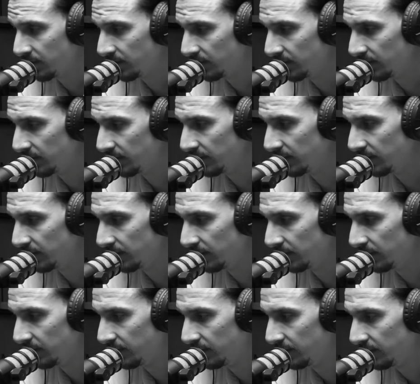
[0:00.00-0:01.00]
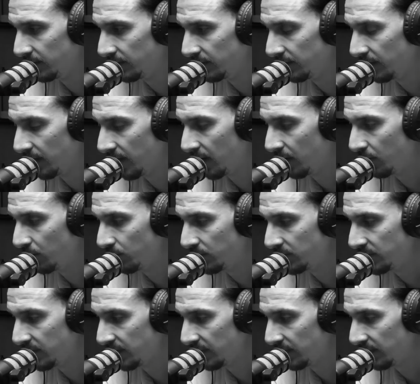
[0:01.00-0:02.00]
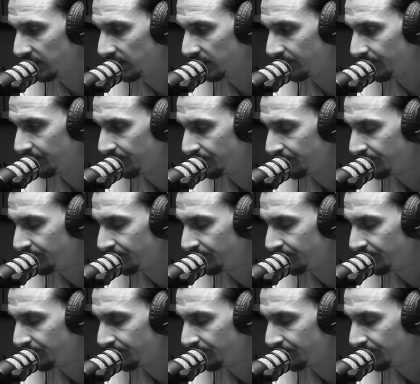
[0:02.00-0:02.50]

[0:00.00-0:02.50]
and I always had a